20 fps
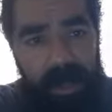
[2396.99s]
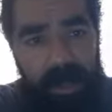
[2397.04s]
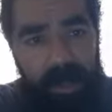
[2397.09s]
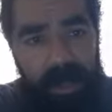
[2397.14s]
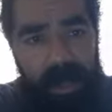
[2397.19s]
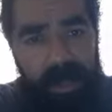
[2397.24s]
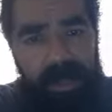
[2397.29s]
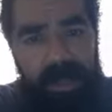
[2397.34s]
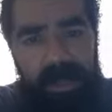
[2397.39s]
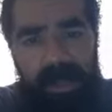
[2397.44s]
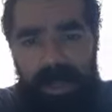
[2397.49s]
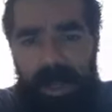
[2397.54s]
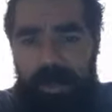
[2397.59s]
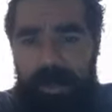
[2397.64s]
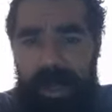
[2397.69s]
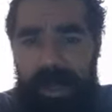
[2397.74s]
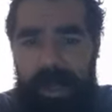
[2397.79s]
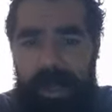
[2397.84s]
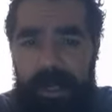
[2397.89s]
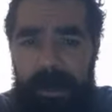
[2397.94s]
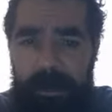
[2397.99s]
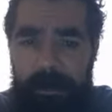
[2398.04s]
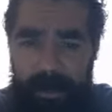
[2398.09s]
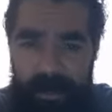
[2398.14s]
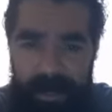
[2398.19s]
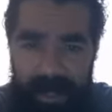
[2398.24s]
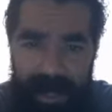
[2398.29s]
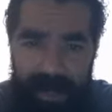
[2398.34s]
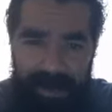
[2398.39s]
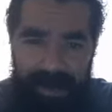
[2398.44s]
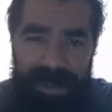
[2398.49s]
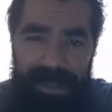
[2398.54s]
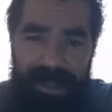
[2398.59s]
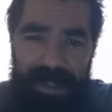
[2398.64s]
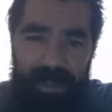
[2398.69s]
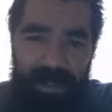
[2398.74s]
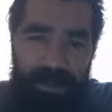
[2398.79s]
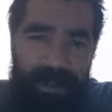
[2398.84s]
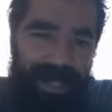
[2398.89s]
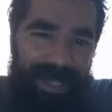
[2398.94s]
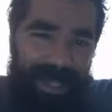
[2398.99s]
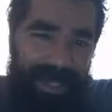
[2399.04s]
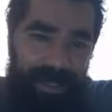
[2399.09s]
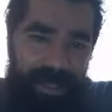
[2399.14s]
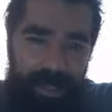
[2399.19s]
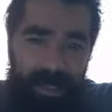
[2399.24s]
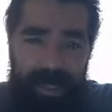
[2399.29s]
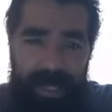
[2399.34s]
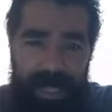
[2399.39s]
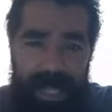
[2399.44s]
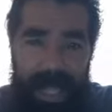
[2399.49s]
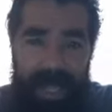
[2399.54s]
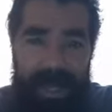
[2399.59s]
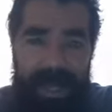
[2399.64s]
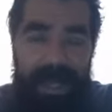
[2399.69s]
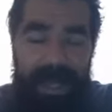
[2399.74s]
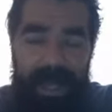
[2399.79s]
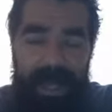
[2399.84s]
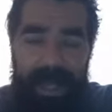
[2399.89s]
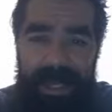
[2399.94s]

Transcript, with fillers: When I was in Tribeca, I was a little bit like, can I?